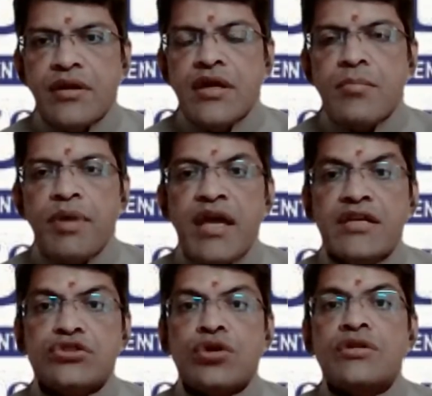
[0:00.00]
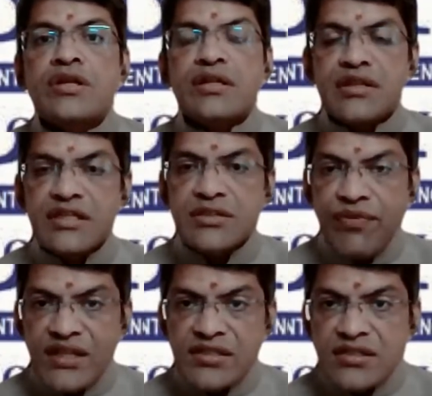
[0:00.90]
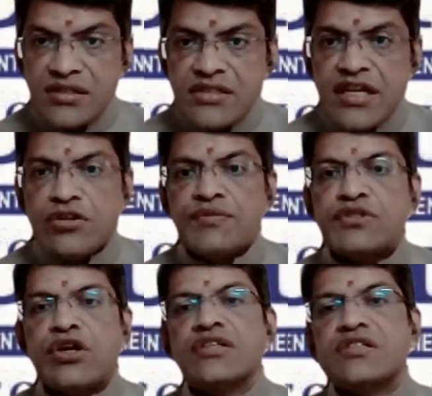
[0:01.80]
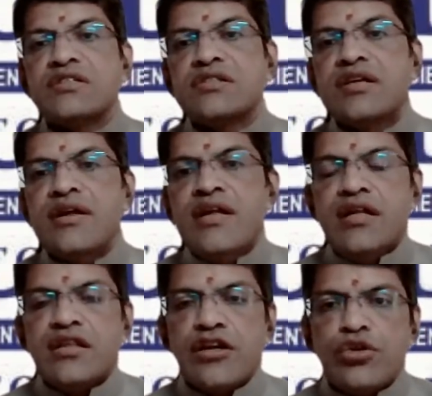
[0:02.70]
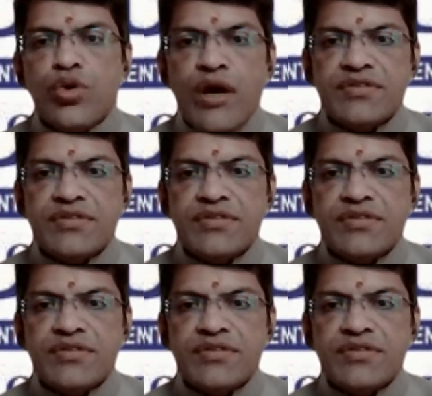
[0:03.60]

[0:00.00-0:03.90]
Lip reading: based on this first set of choices that you have